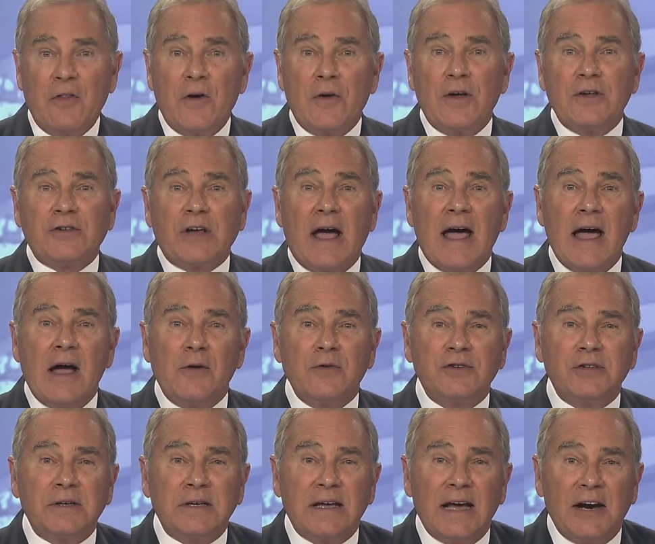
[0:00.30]
there is a
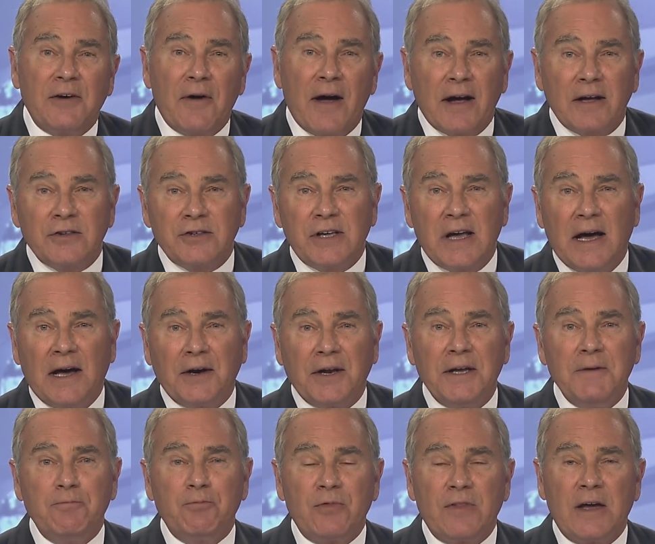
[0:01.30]
house in Cattaraugus
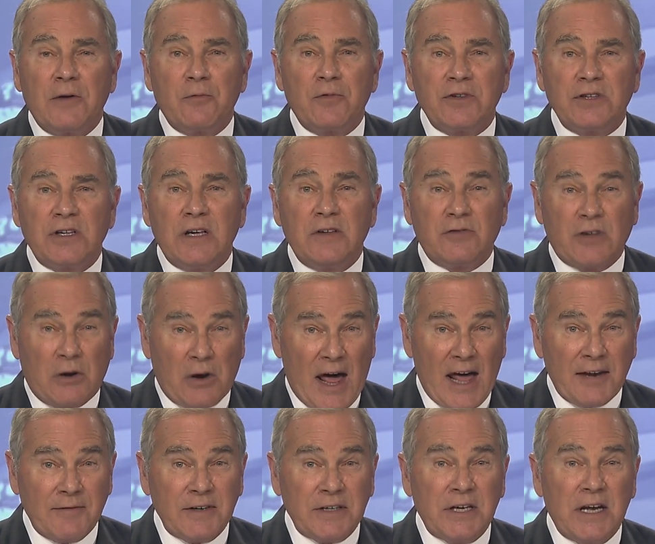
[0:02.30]
County that receives a
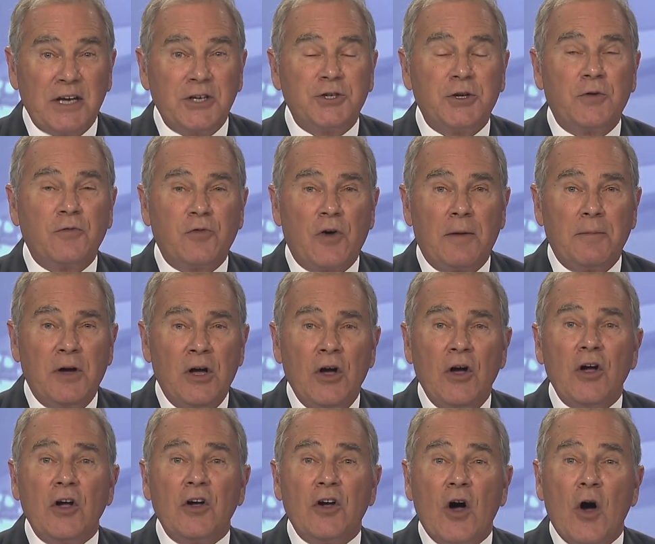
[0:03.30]
lot of attention from
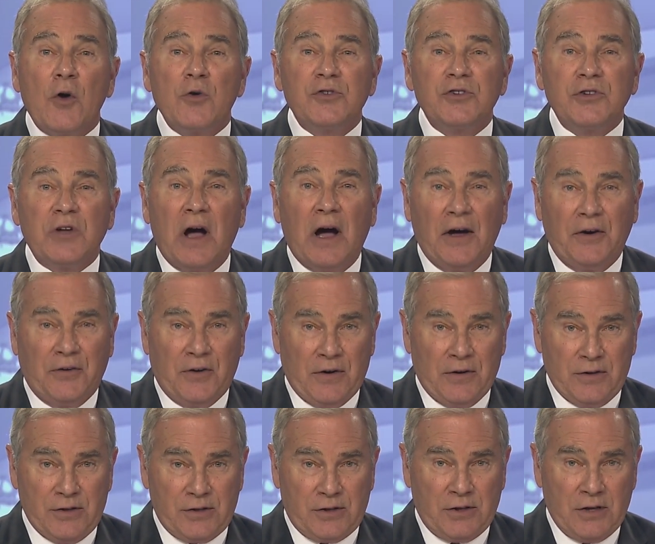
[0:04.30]
ghost
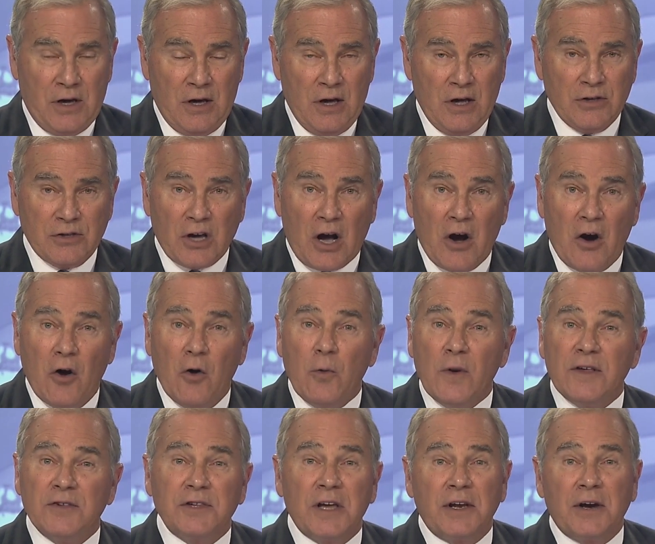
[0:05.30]
hunters. So
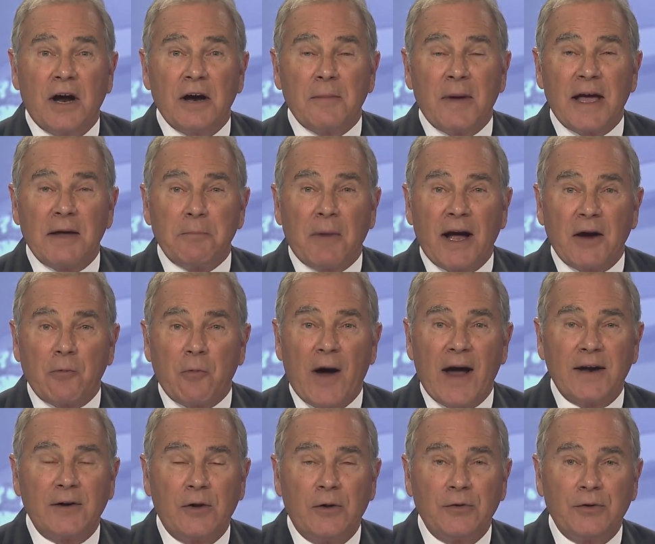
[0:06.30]
we sent our man Mike
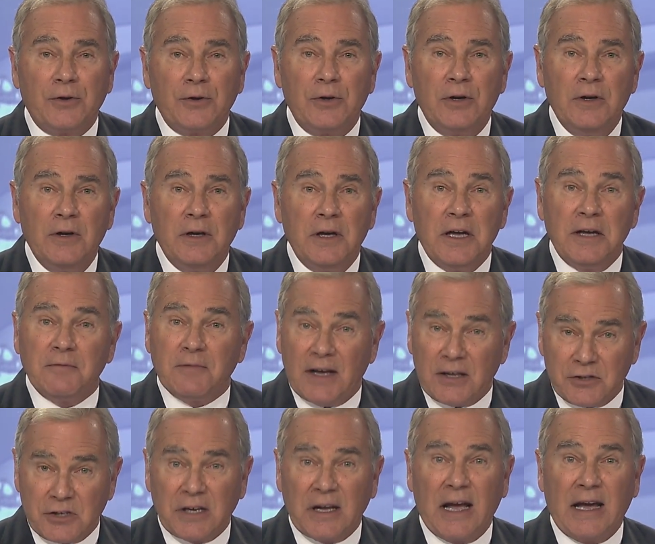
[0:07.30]
Randall to
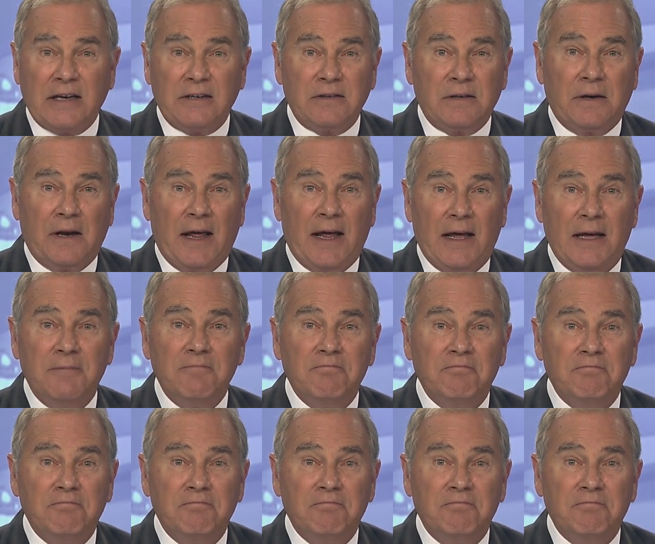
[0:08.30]
investigate today.